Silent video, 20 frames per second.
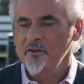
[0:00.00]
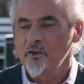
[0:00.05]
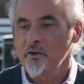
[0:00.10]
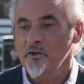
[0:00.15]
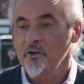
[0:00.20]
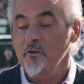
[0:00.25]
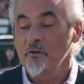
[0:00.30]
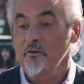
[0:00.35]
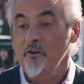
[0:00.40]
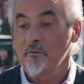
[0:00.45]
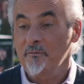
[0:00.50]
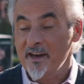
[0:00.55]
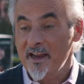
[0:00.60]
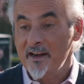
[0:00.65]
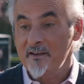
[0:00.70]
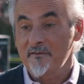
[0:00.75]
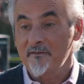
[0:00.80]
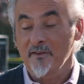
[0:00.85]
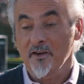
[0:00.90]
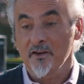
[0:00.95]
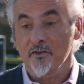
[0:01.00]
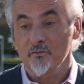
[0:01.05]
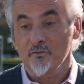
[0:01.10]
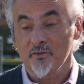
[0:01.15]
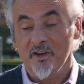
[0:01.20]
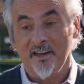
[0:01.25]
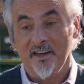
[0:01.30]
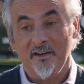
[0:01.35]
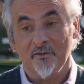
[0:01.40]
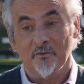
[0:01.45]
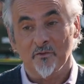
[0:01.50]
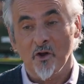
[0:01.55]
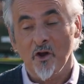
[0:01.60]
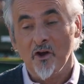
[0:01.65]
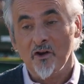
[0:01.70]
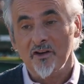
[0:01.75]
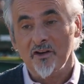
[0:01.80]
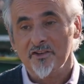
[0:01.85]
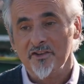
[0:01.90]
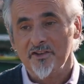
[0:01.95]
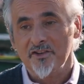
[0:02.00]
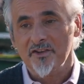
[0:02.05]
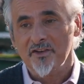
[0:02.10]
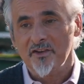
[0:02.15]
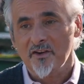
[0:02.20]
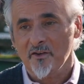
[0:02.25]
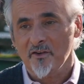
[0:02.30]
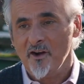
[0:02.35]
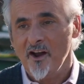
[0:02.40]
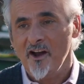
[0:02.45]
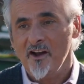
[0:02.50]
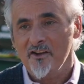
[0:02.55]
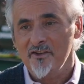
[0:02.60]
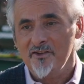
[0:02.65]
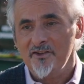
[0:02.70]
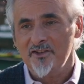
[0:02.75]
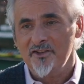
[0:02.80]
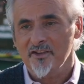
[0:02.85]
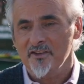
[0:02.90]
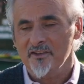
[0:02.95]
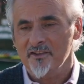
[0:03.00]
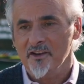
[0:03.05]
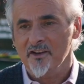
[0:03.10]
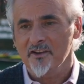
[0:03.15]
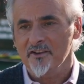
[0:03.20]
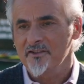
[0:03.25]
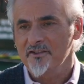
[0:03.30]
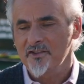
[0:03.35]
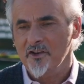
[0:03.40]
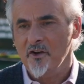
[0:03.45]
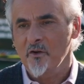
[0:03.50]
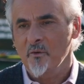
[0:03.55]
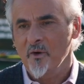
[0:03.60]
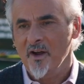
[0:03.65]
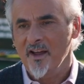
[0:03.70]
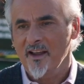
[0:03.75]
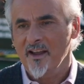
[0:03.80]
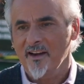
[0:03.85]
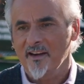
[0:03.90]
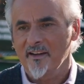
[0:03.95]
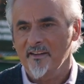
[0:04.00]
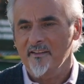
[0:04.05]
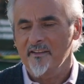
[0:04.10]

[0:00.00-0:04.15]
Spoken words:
You've played in front of really raucous crowds and done so well,